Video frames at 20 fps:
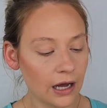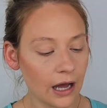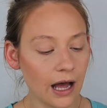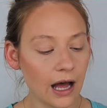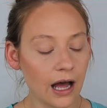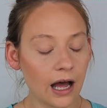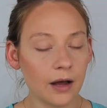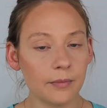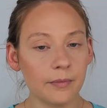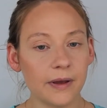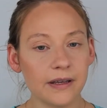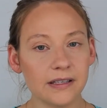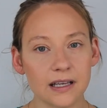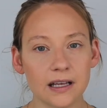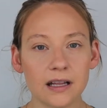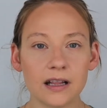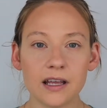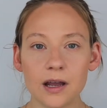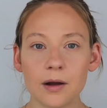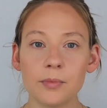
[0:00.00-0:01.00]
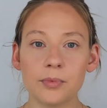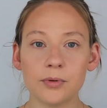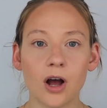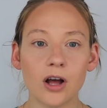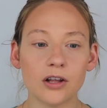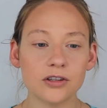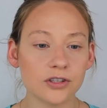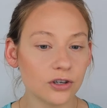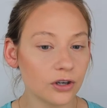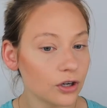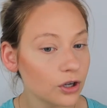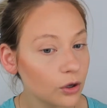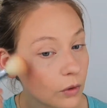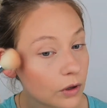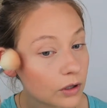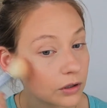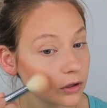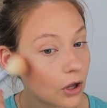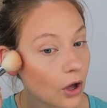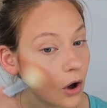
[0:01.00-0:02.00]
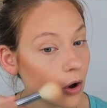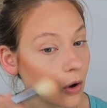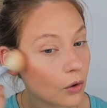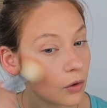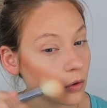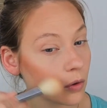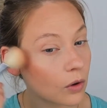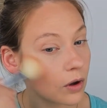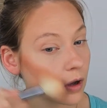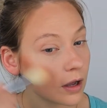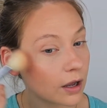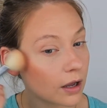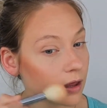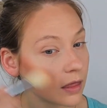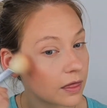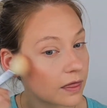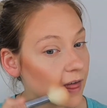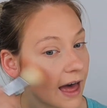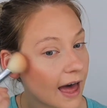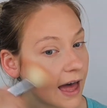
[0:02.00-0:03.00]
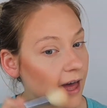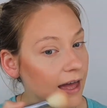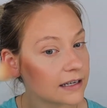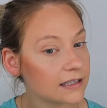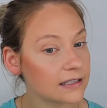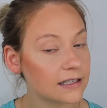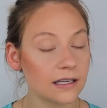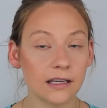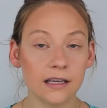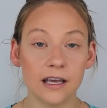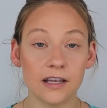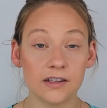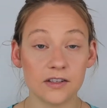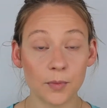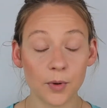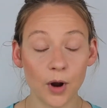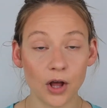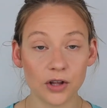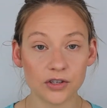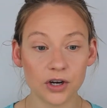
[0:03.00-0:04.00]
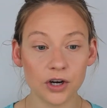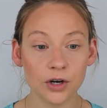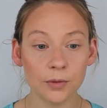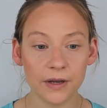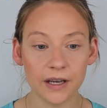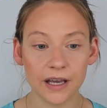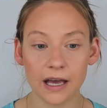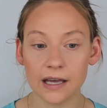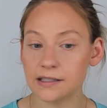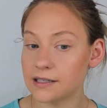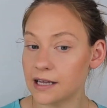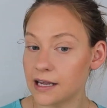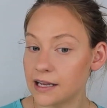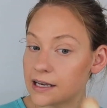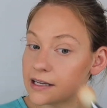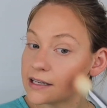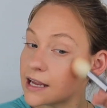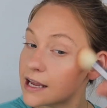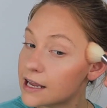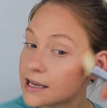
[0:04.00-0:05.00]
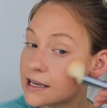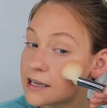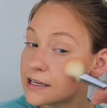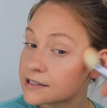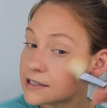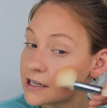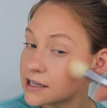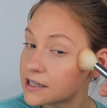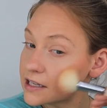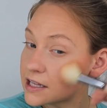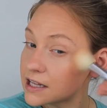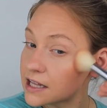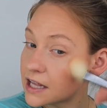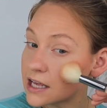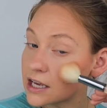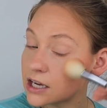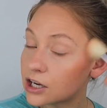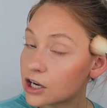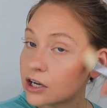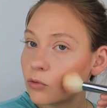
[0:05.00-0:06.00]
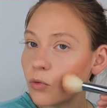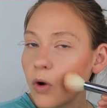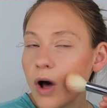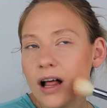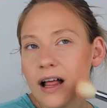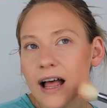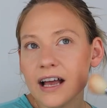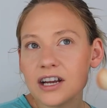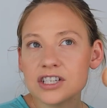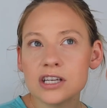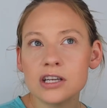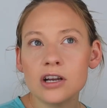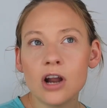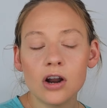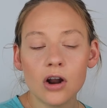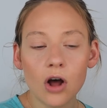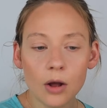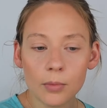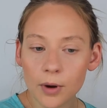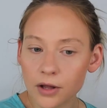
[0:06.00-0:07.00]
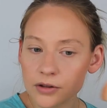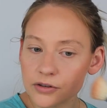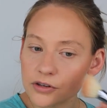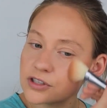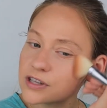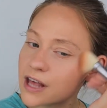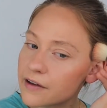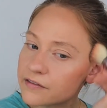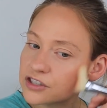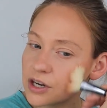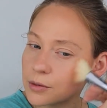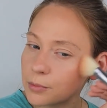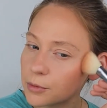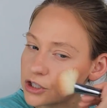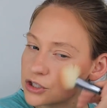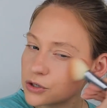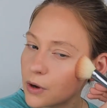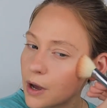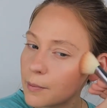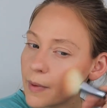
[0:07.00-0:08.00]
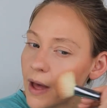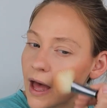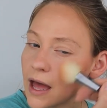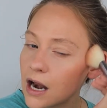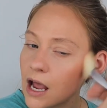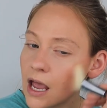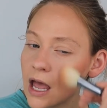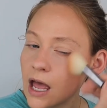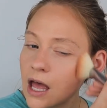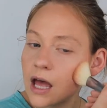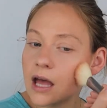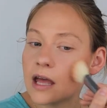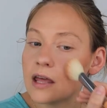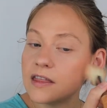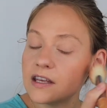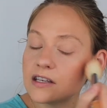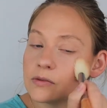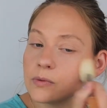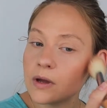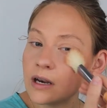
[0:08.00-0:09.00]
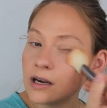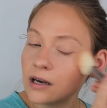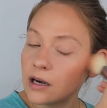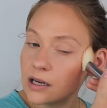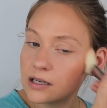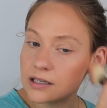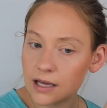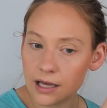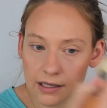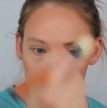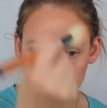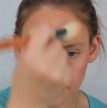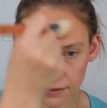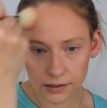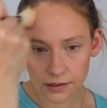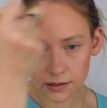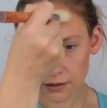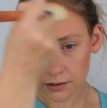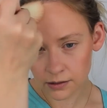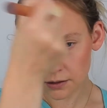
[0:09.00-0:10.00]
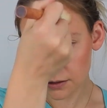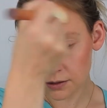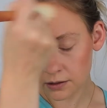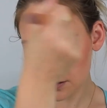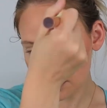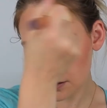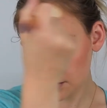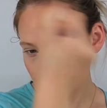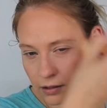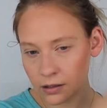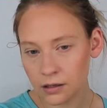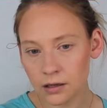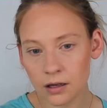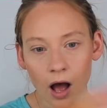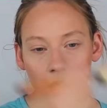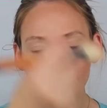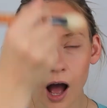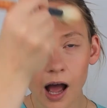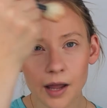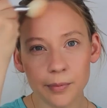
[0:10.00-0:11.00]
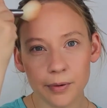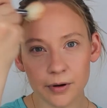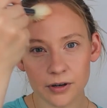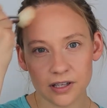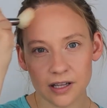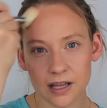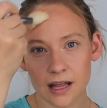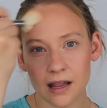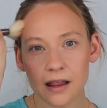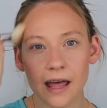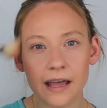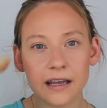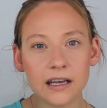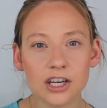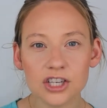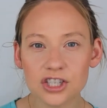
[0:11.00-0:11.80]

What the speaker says: Basically a bronzer, you will know that it's a bronzer because it is, well, actually not all bronzers have shimmer to it, but this one does. I personally like a